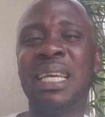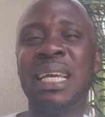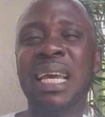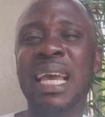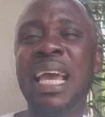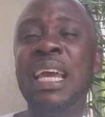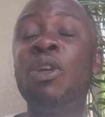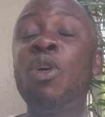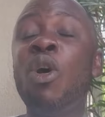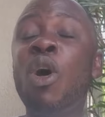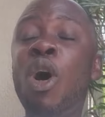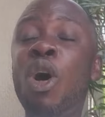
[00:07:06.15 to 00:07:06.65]

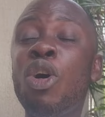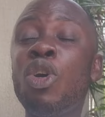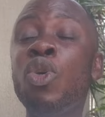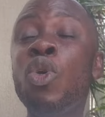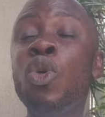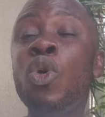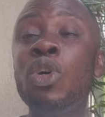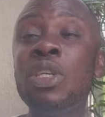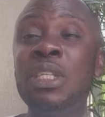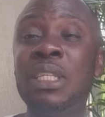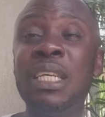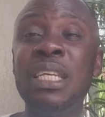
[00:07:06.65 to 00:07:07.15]
and all
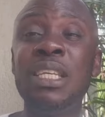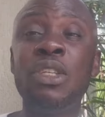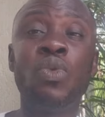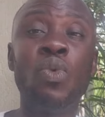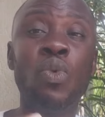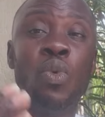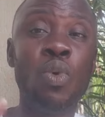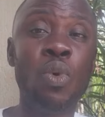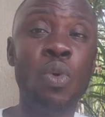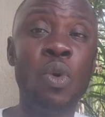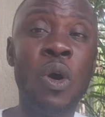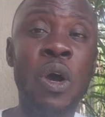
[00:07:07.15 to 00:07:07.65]
those things
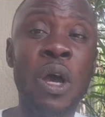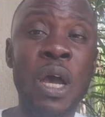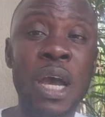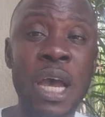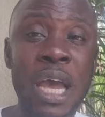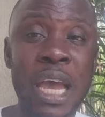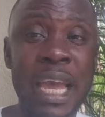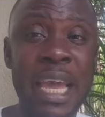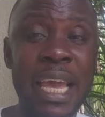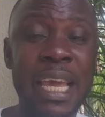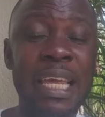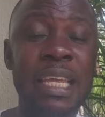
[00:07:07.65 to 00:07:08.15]
will
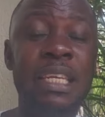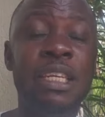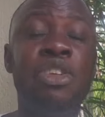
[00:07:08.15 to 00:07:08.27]
uh,